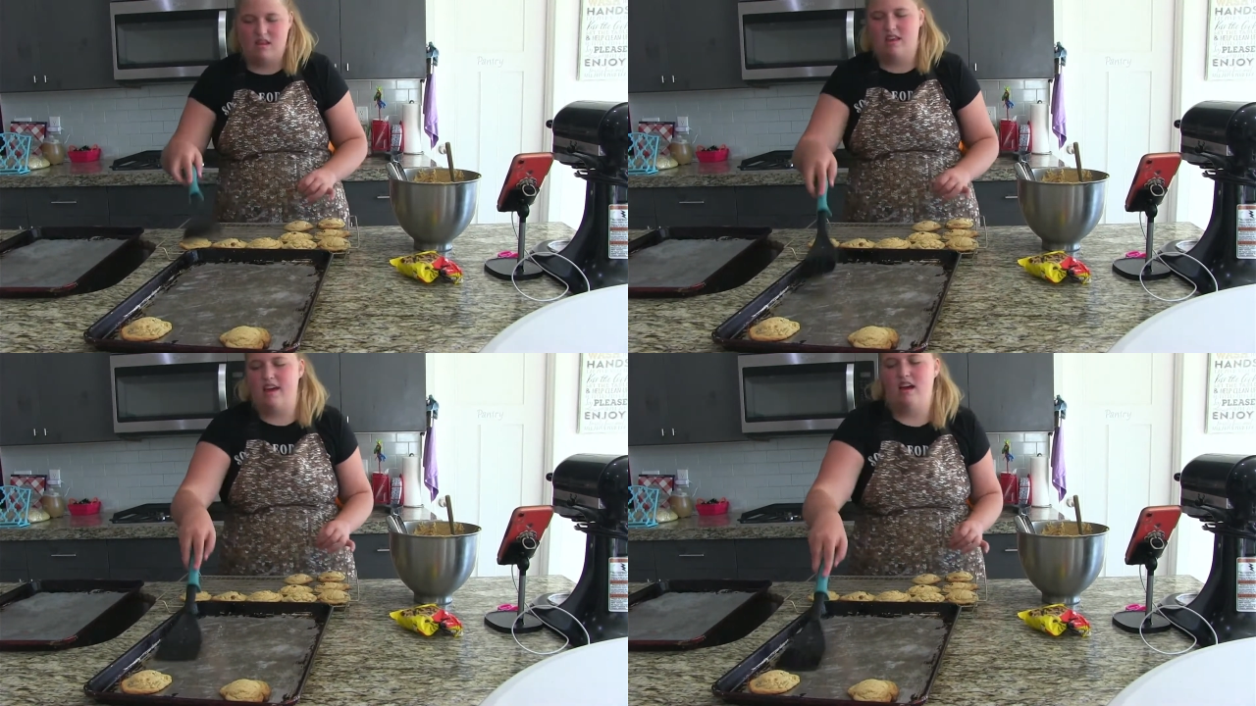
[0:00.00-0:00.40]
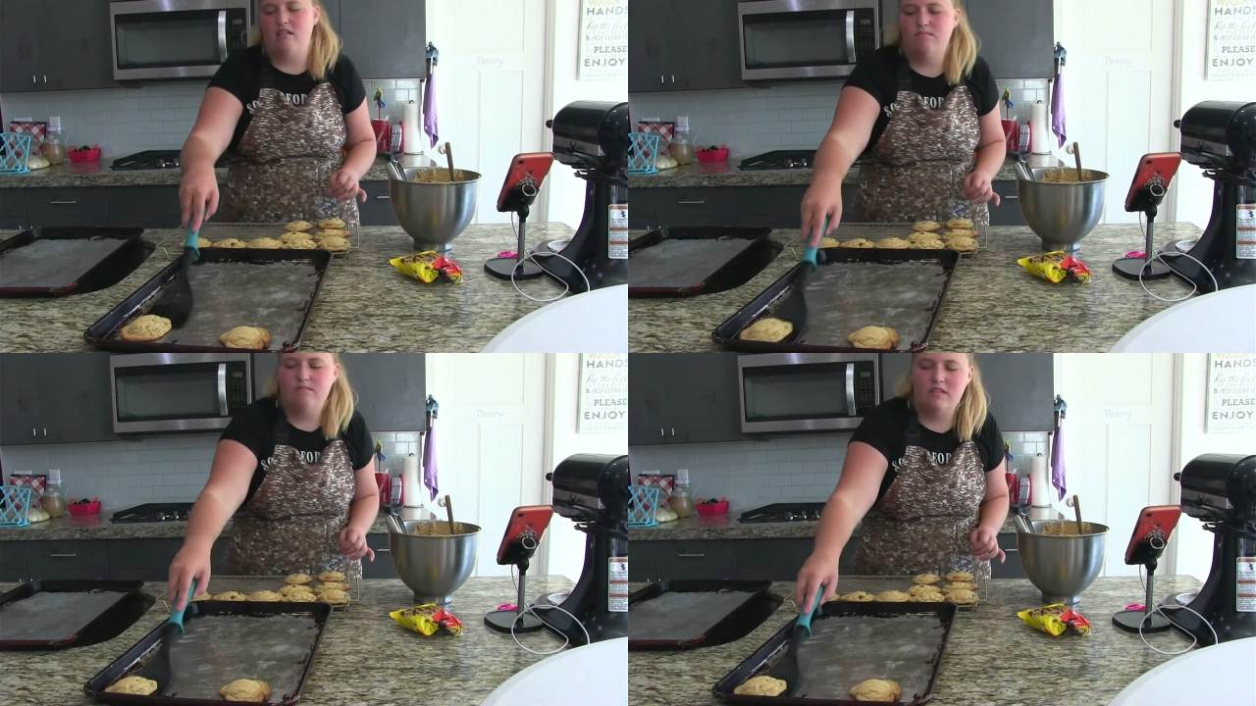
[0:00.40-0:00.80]
Yeah,
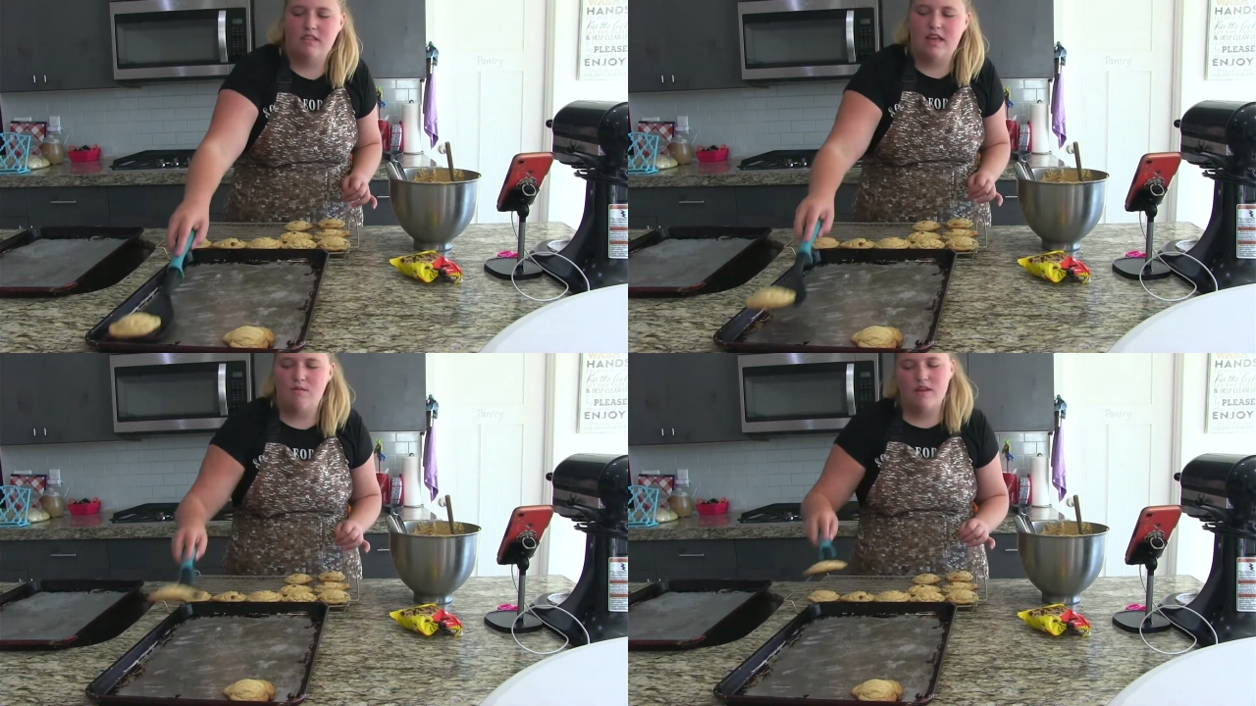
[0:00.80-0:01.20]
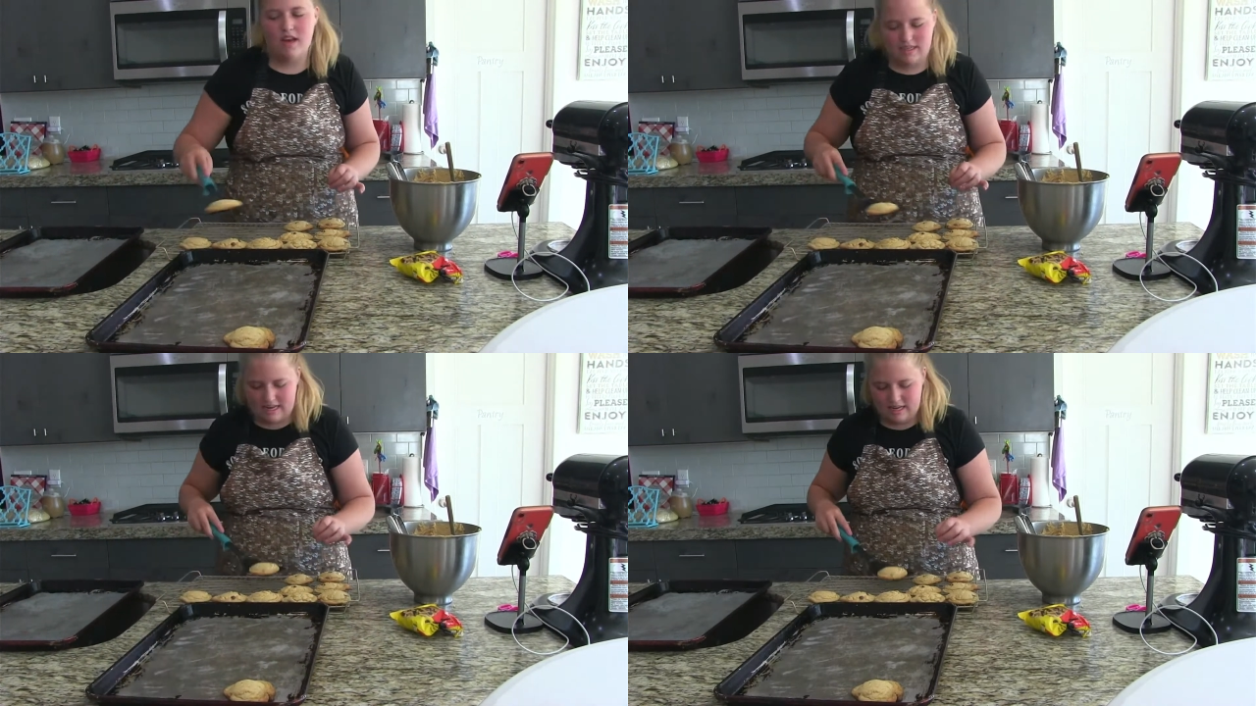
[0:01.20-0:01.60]
that would
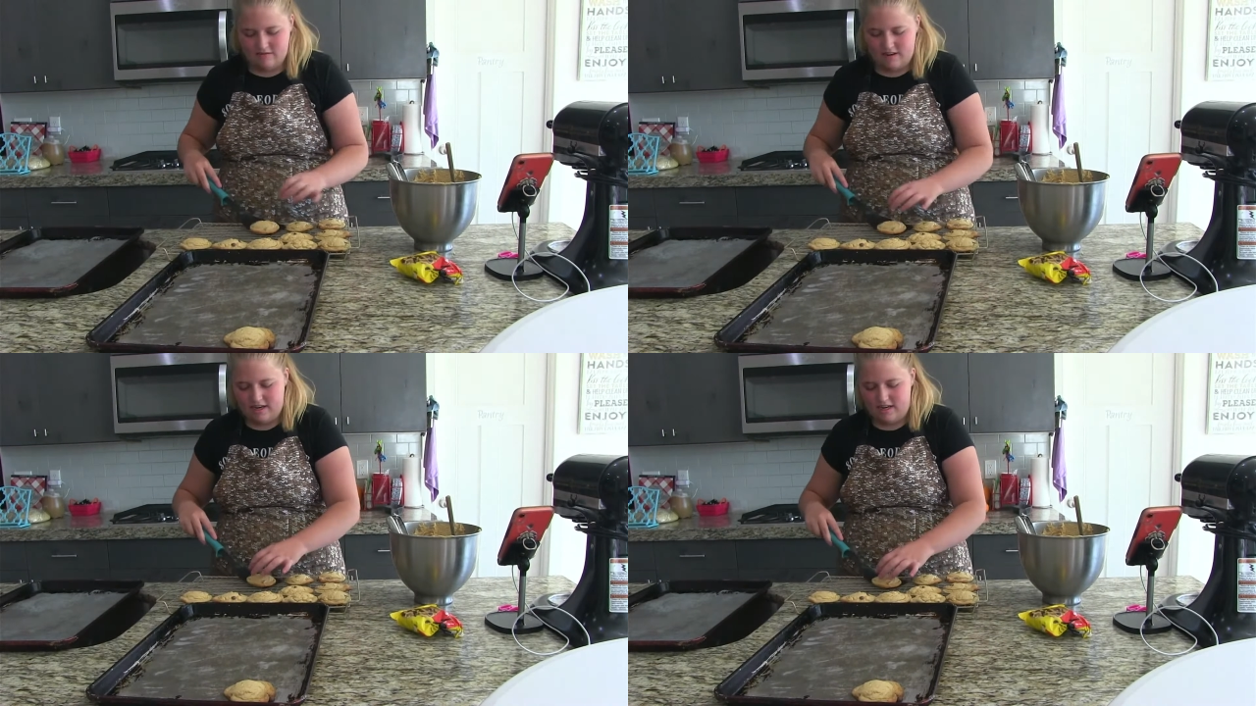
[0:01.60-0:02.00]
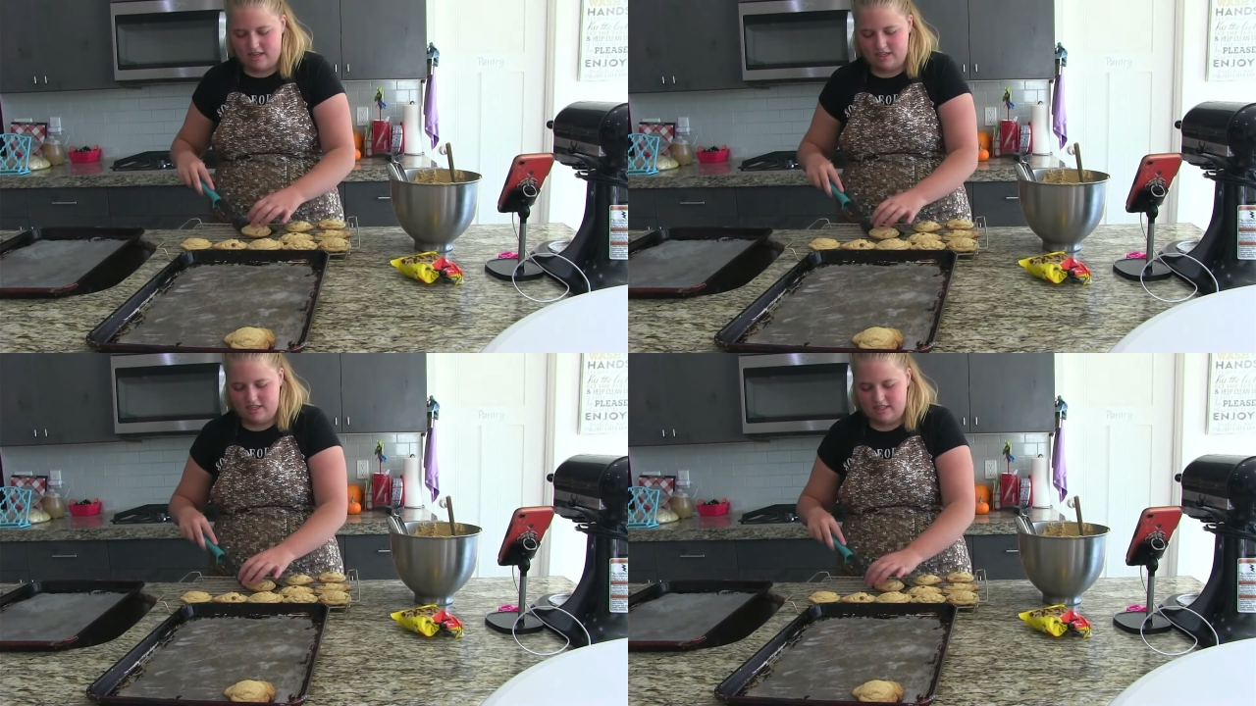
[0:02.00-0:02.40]
not taste very
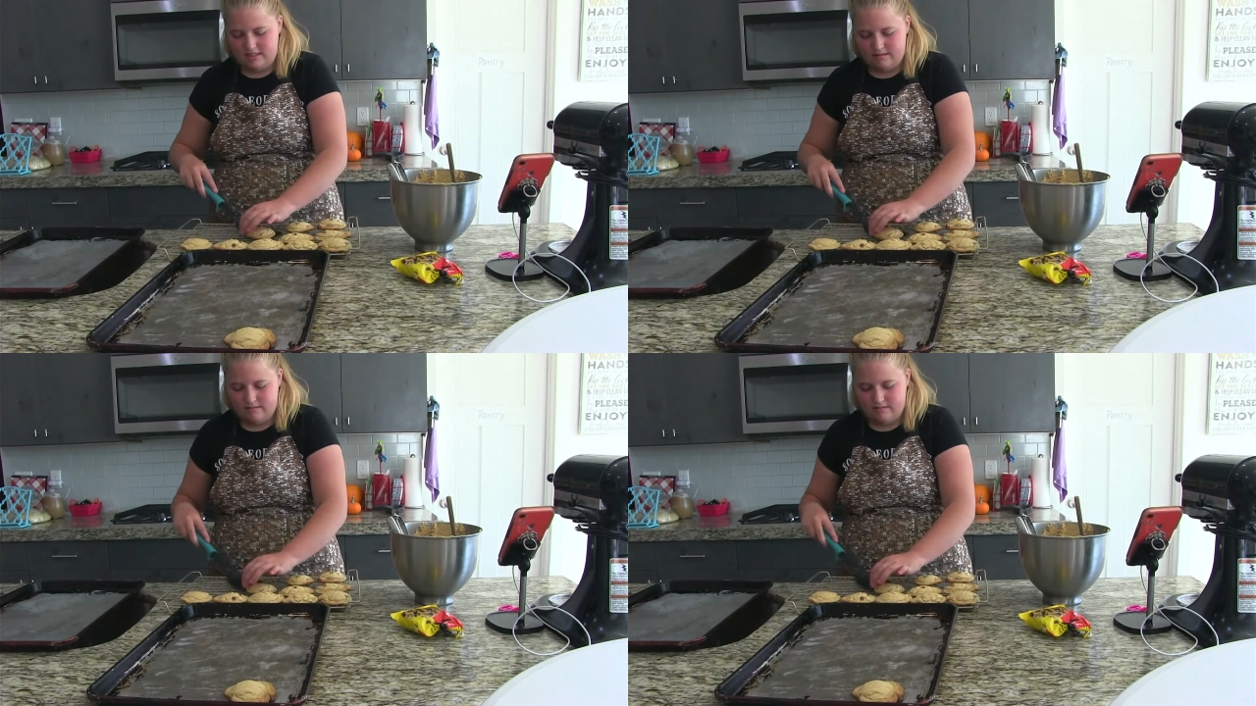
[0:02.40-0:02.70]
delicious.